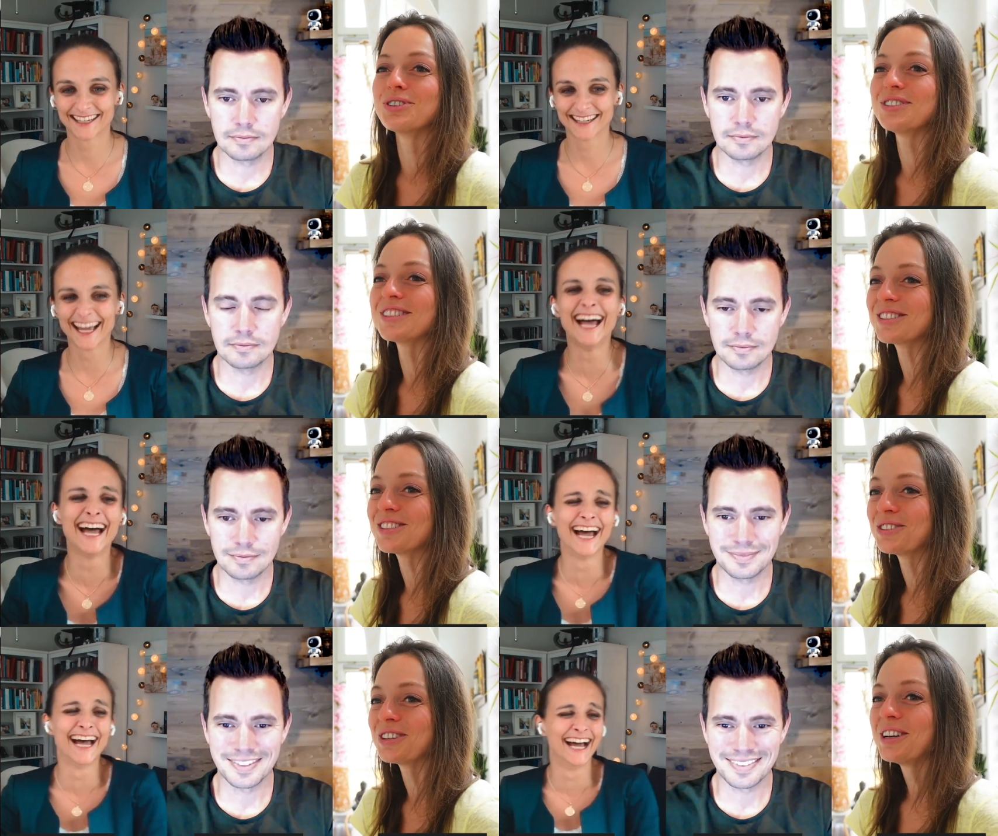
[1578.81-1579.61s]
Speaker 1: So
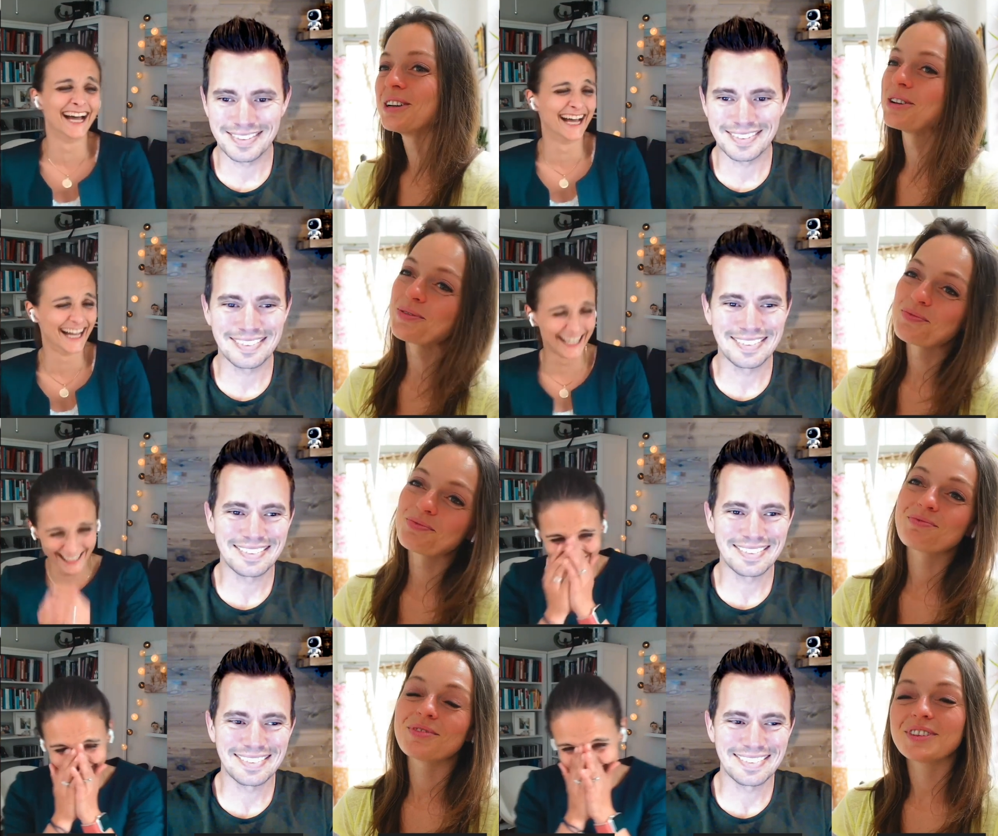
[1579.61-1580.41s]

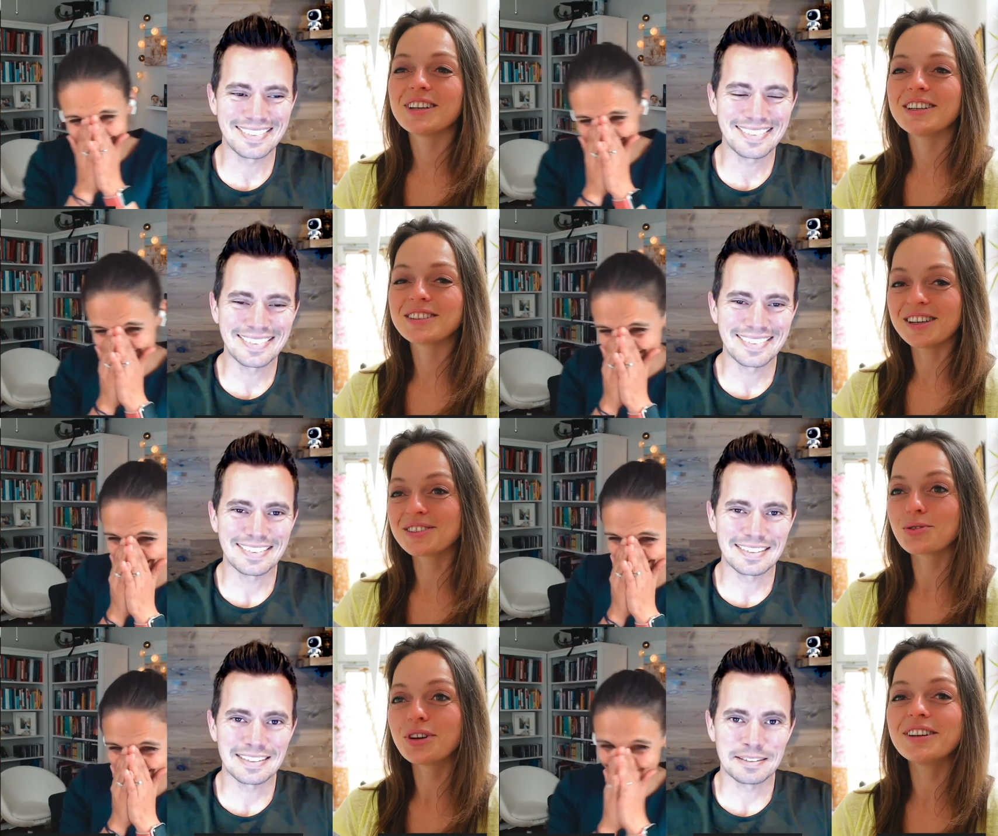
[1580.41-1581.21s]
as a
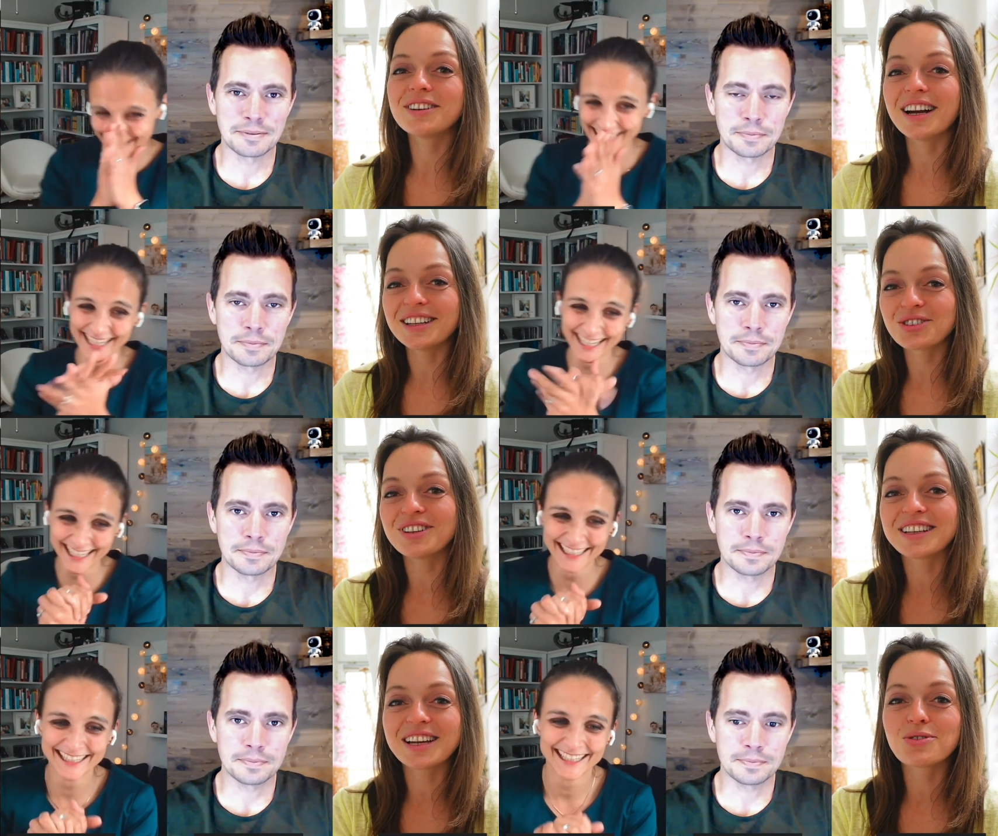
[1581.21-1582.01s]
reader, I totally
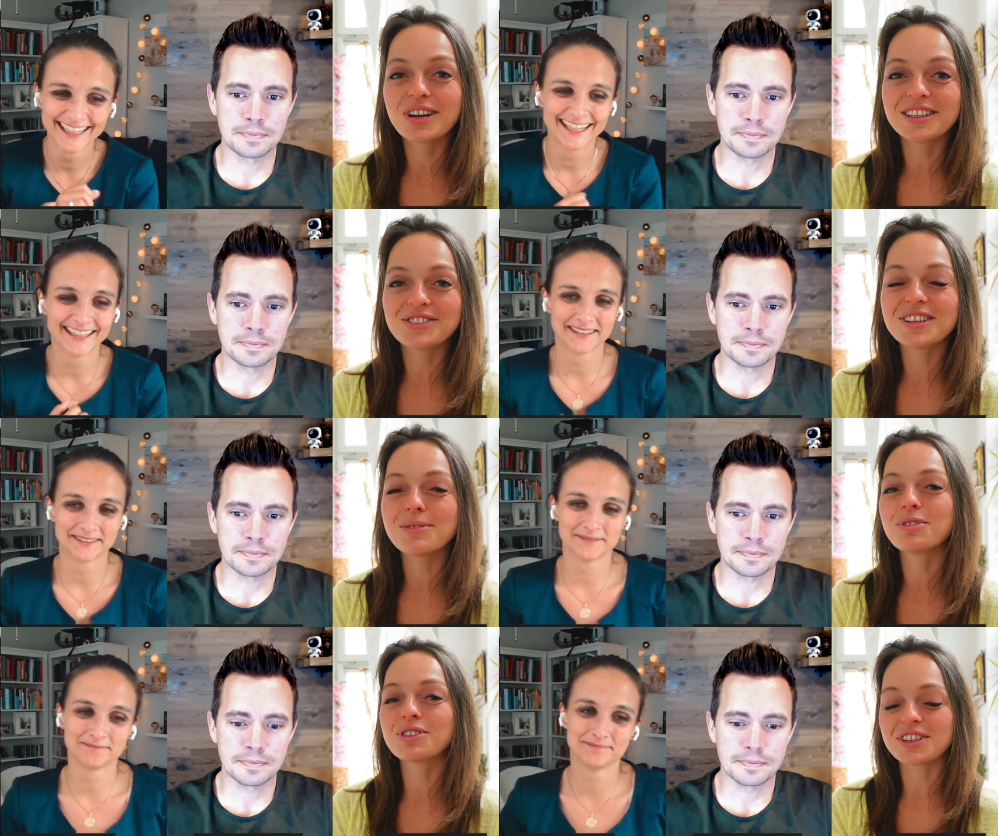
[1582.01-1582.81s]
can relate to that
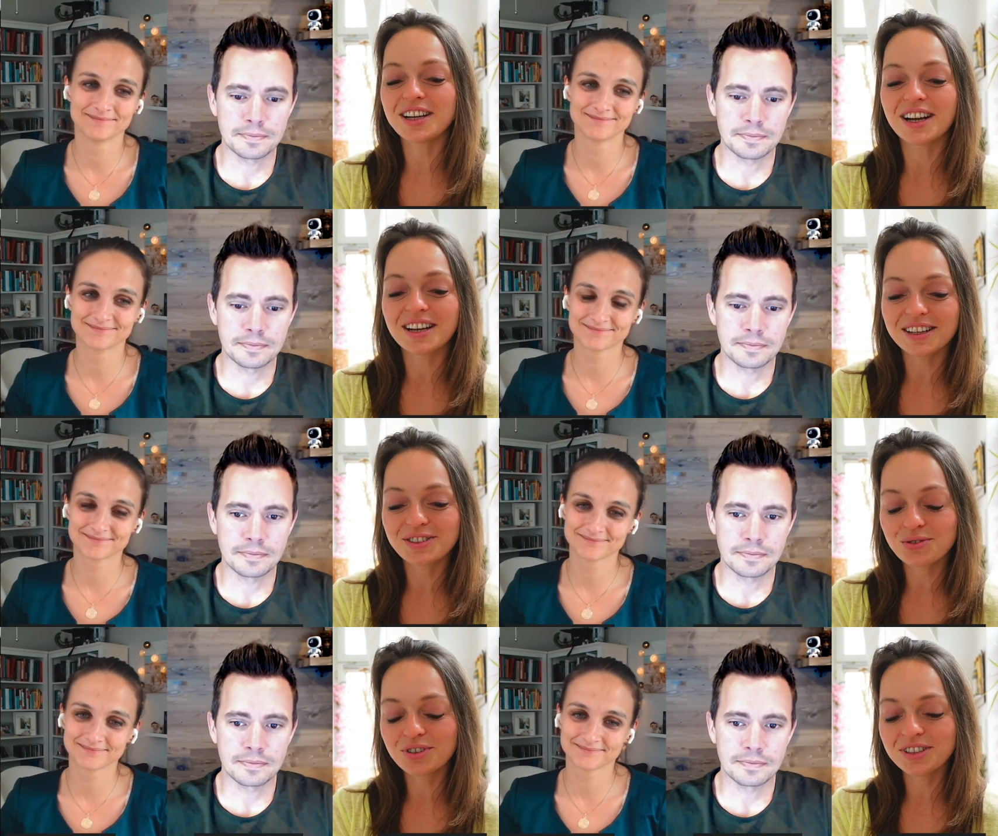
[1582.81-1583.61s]
because I like to
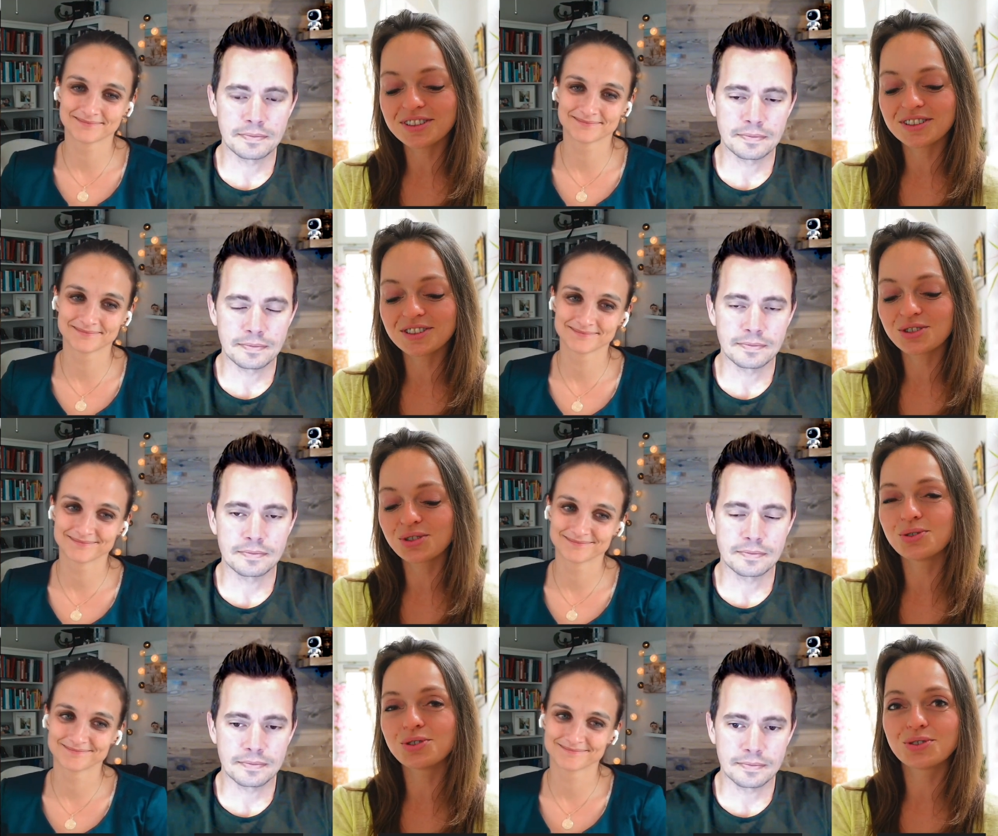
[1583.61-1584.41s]
read the 2-
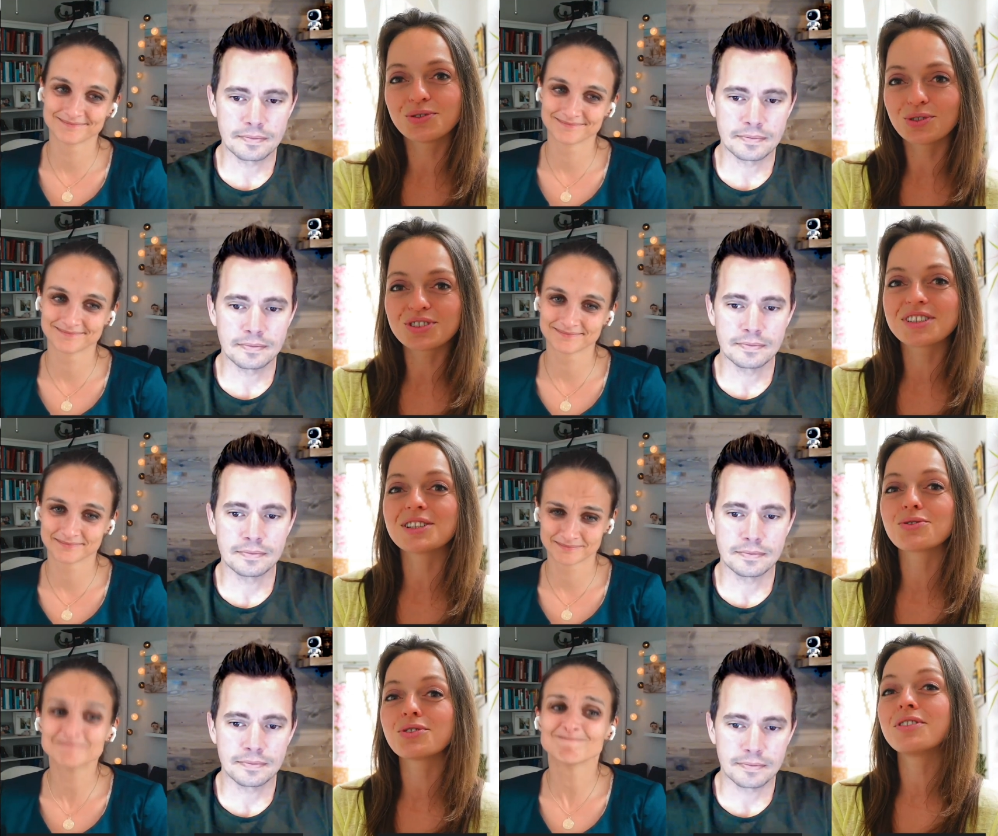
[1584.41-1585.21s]
to 4-star
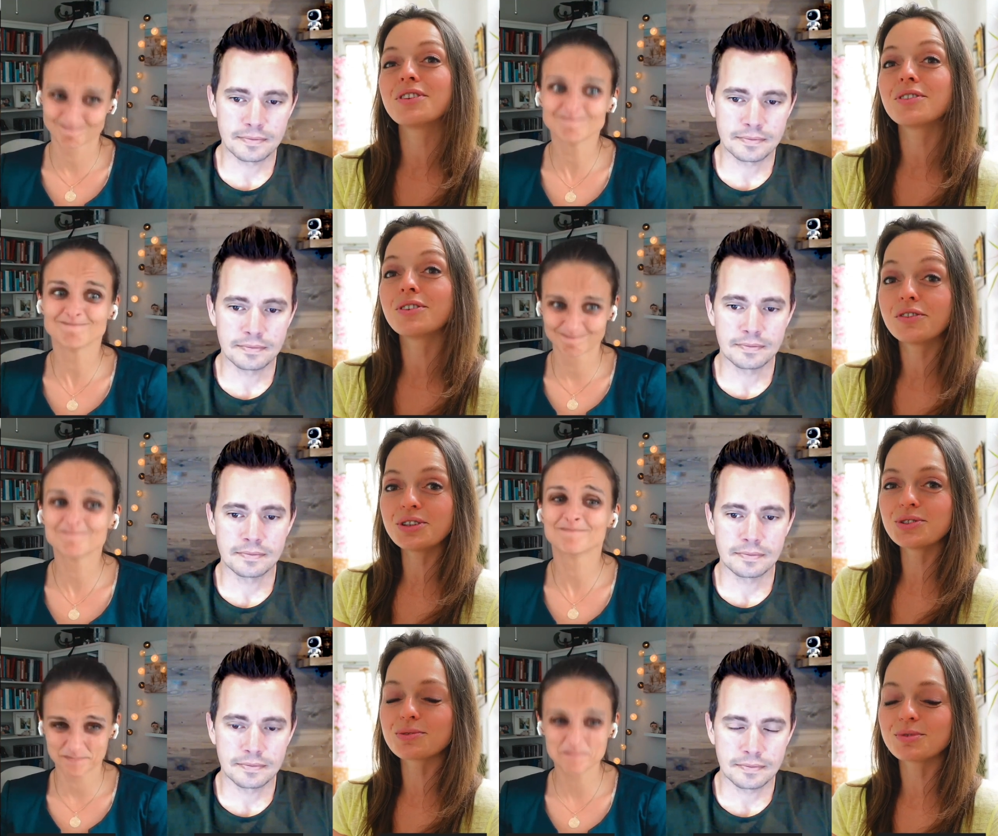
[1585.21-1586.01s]

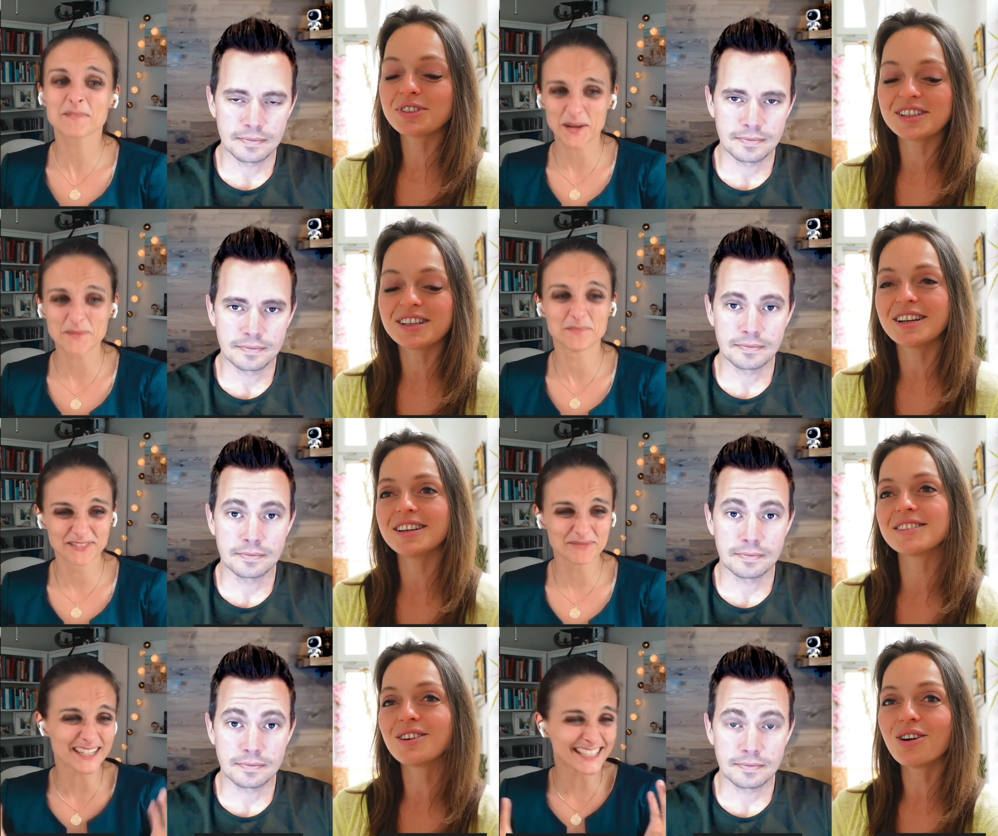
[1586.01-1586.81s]
reviews. But as
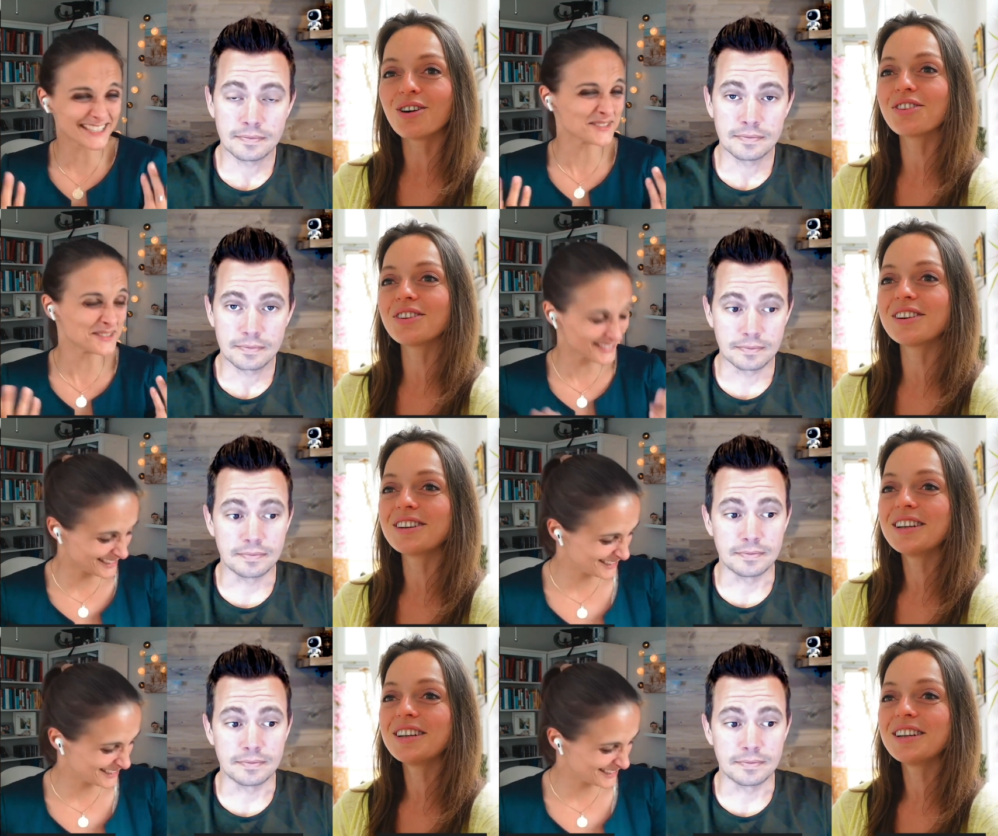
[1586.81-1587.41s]
an author,